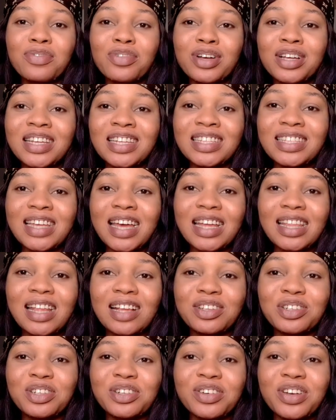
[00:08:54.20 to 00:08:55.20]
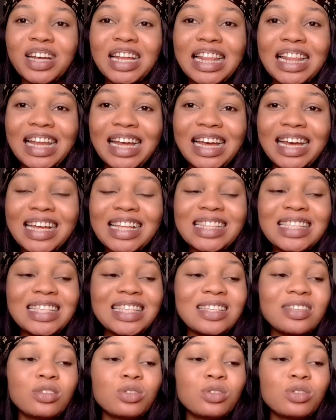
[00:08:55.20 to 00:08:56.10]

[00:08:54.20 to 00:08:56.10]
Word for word: Fongicide Natural Light.